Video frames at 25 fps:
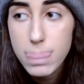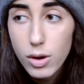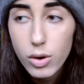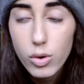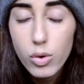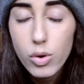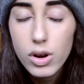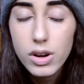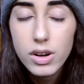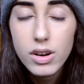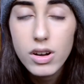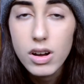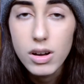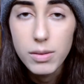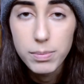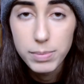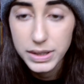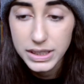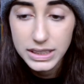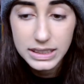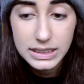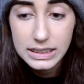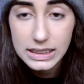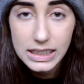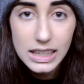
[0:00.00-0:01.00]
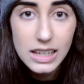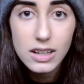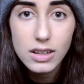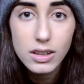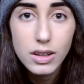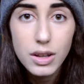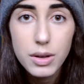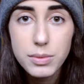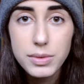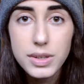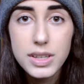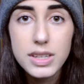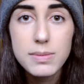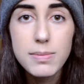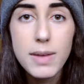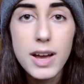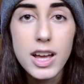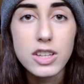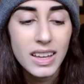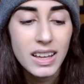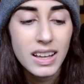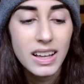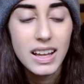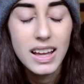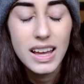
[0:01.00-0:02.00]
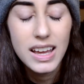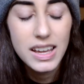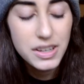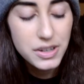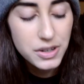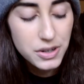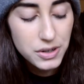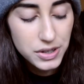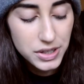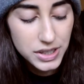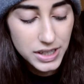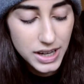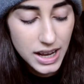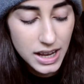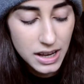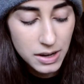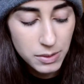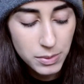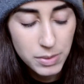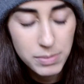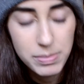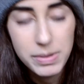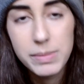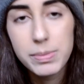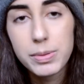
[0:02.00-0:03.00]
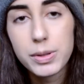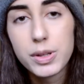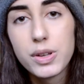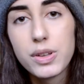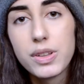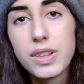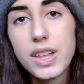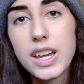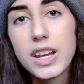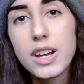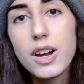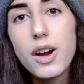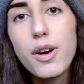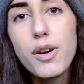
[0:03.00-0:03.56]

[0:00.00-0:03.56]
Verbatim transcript: Or at all, but let alone this much. I understand when people are like,